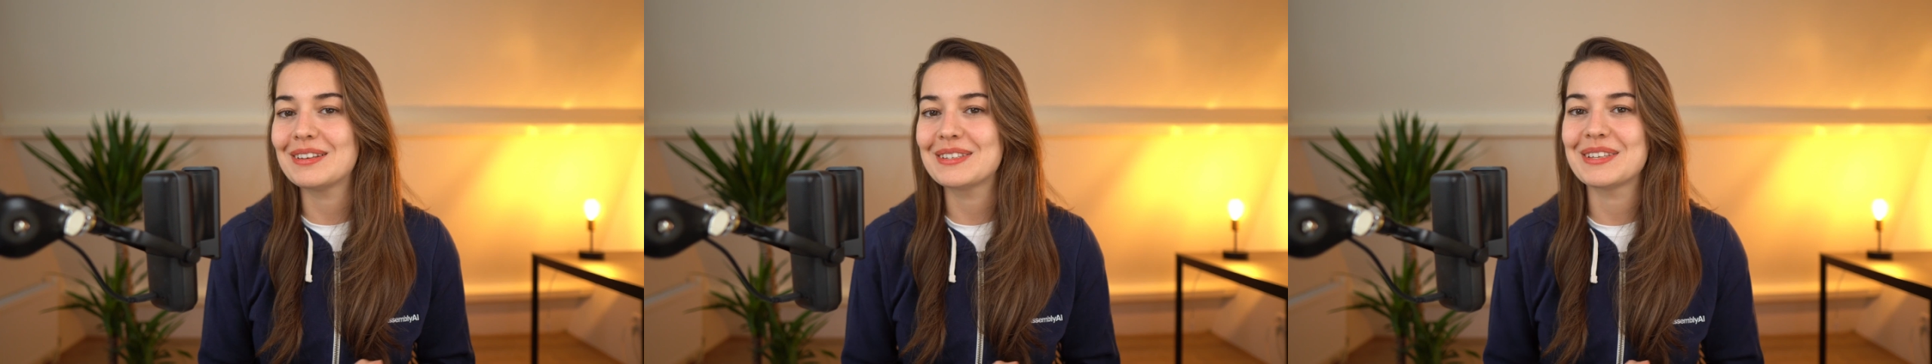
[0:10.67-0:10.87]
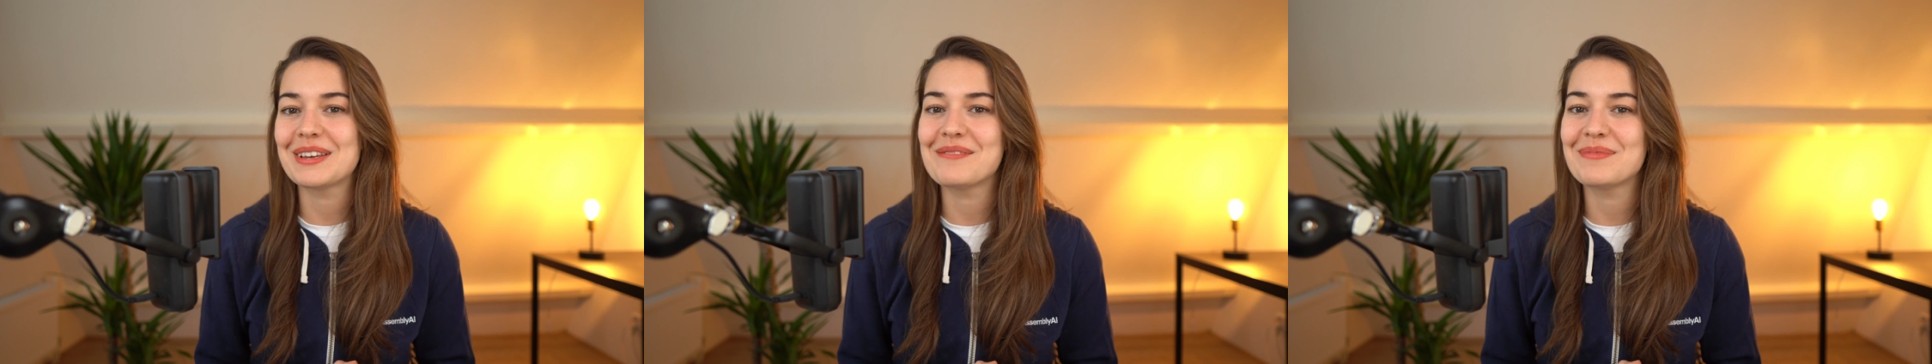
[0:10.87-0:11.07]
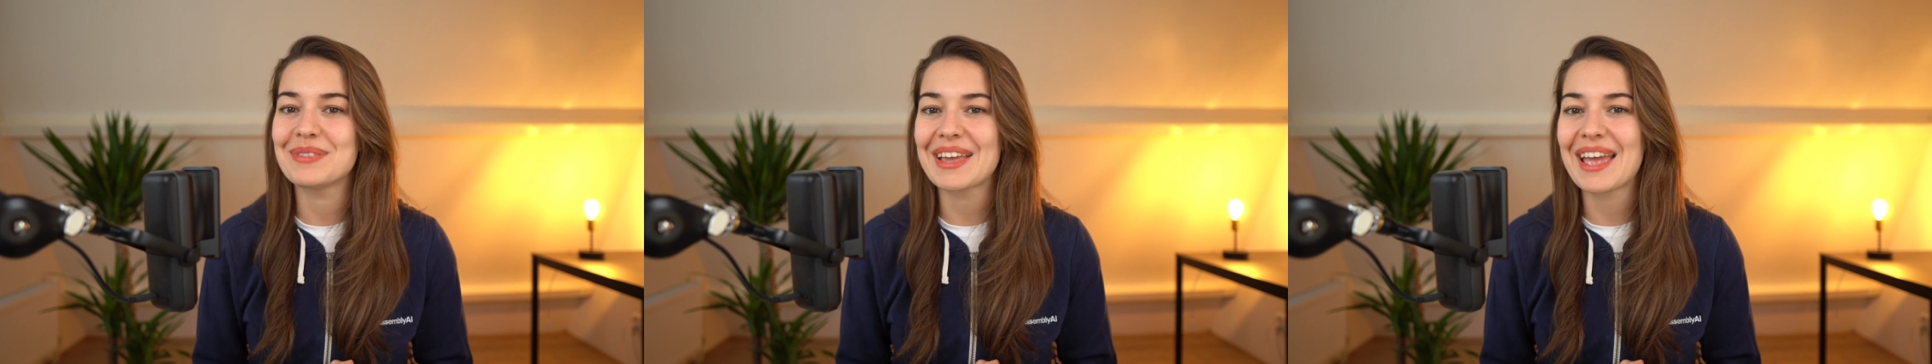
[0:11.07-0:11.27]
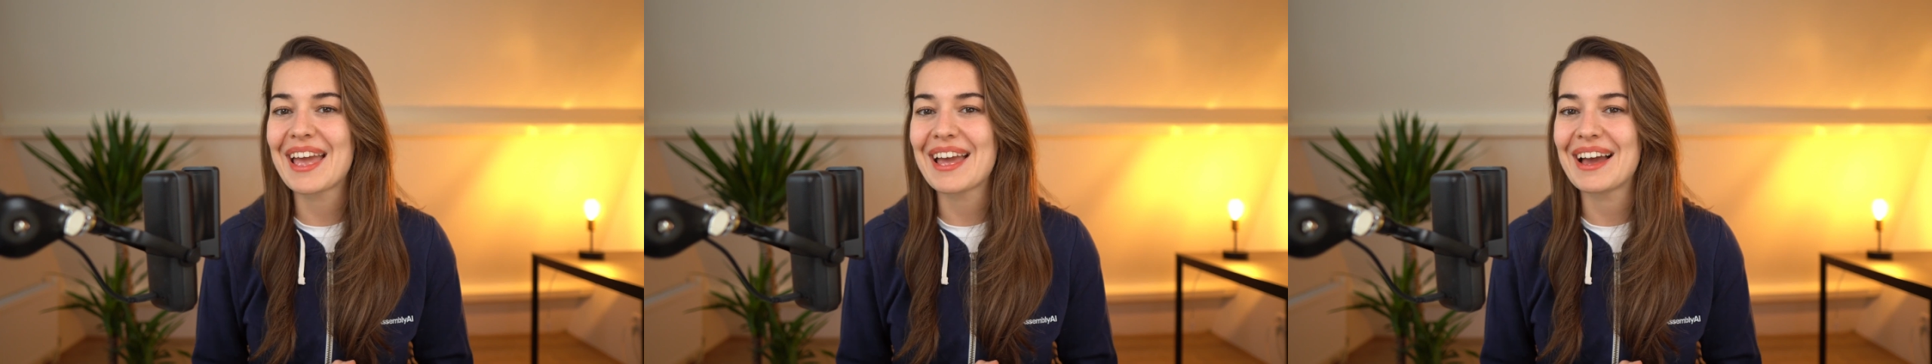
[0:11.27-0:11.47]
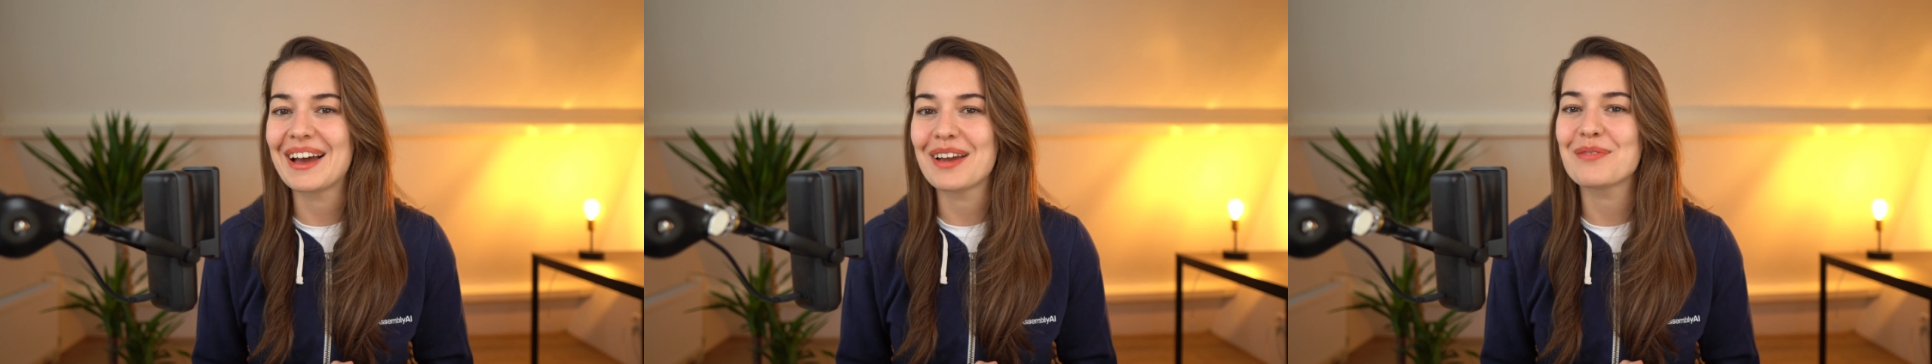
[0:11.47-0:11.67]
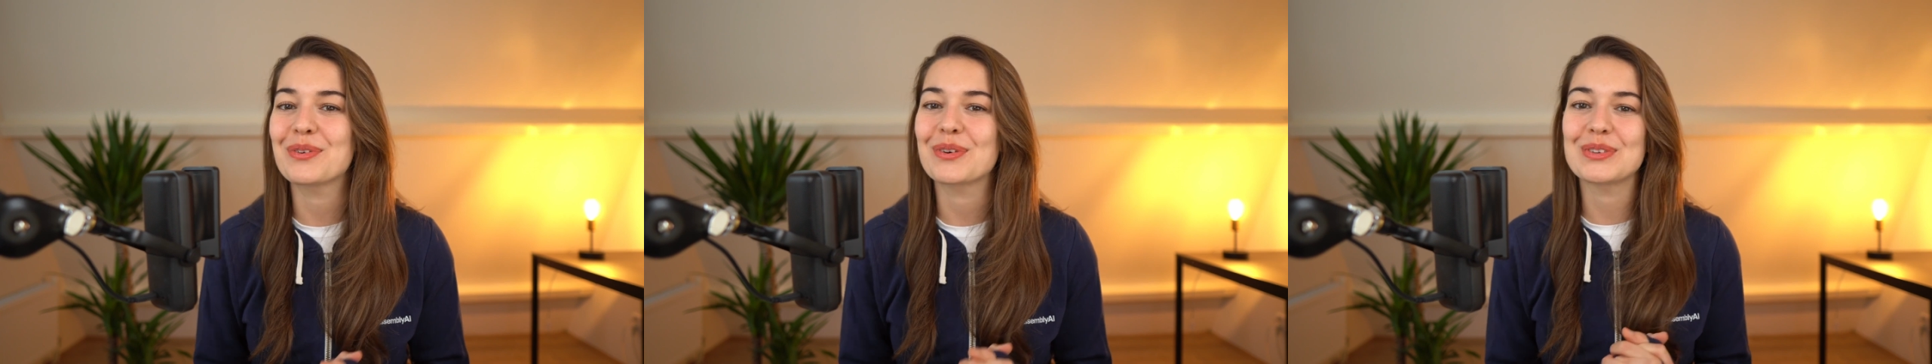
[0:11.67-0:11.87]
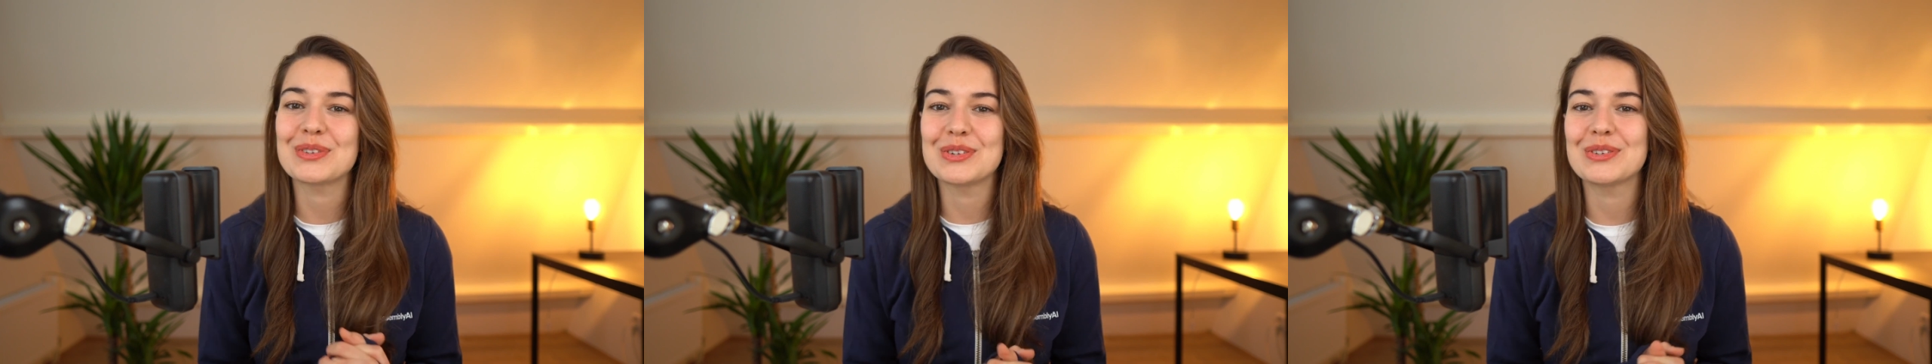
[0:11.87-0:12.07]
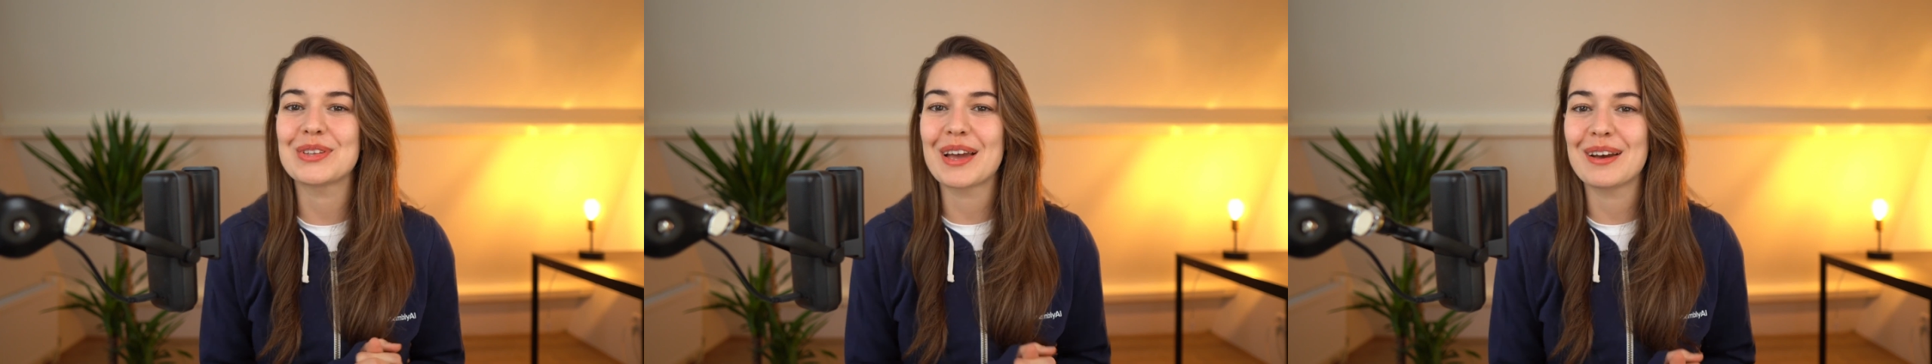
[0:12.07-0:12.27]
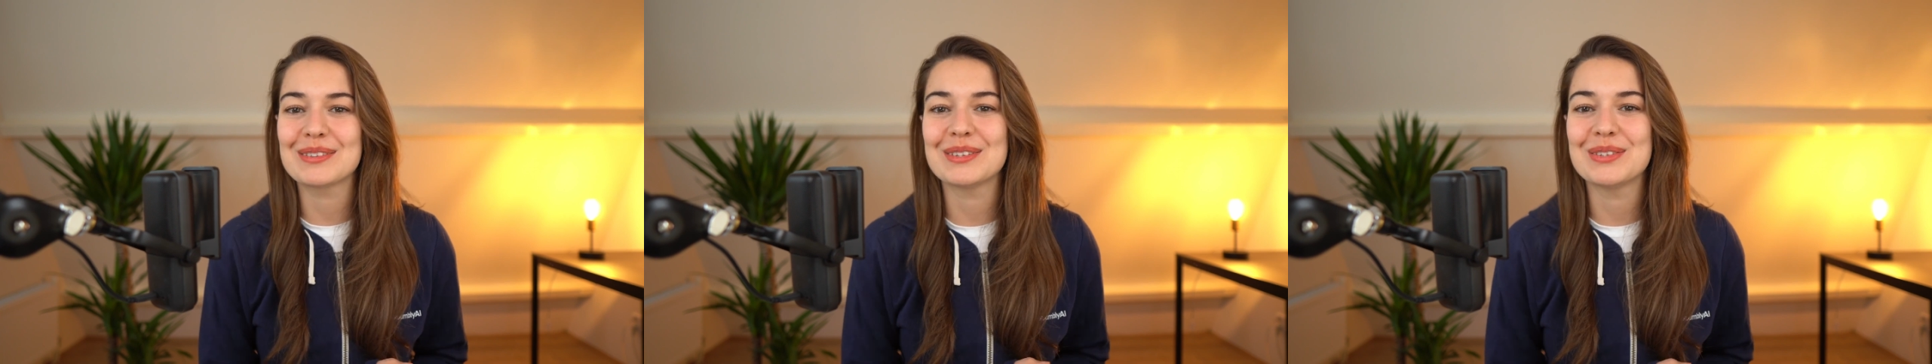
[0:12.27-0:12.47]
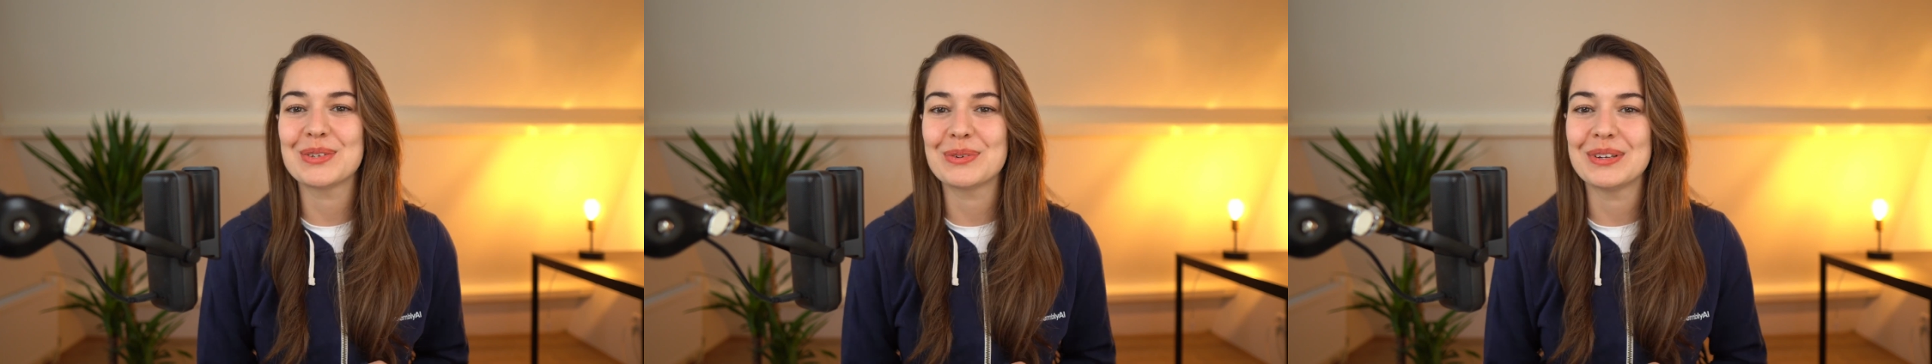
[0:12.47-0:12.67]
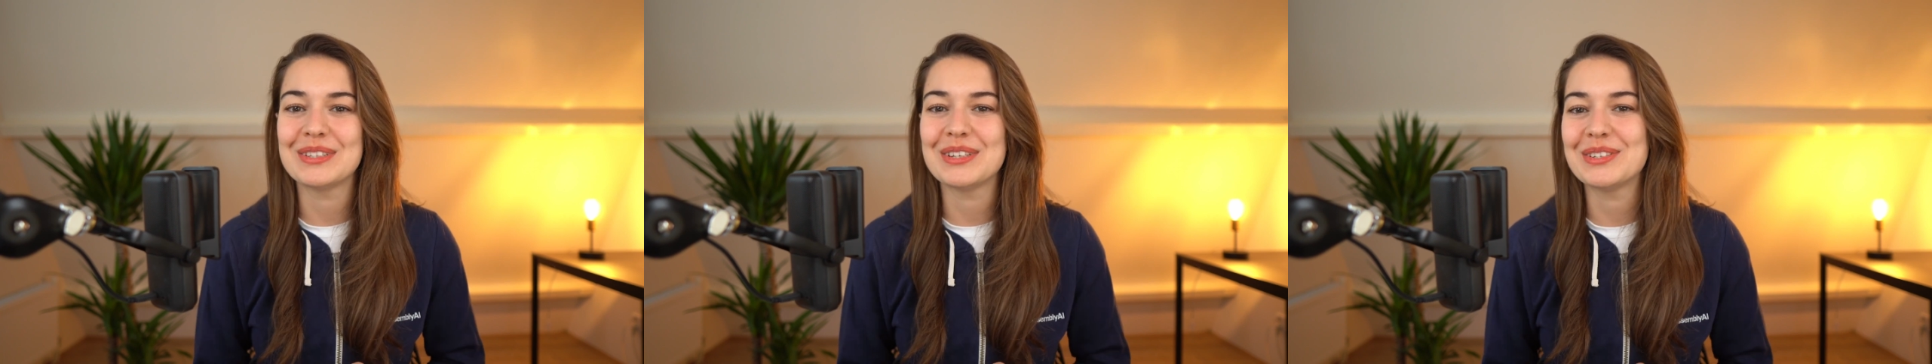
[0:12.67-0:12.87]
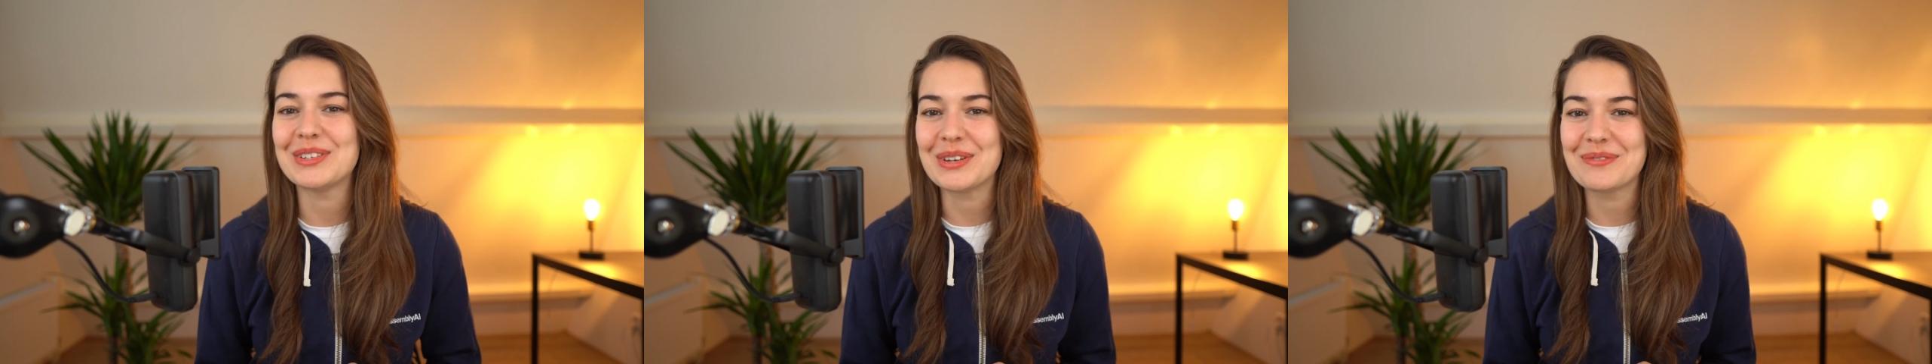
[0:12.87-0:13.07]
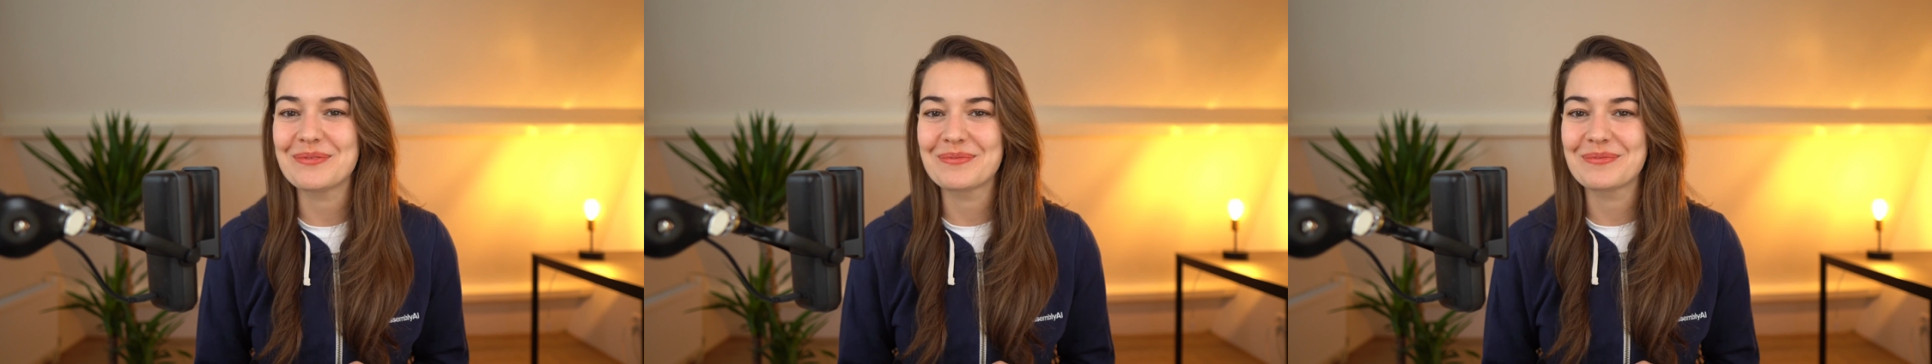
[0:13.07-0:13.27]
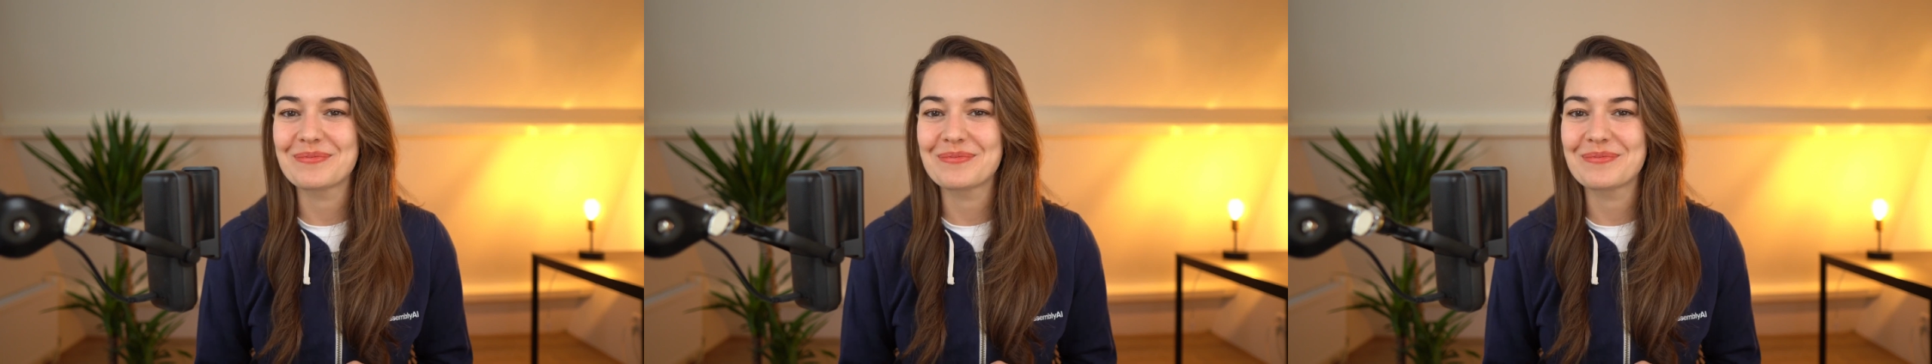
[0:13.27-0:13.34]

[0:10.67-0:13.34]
Assembly AI for 2022.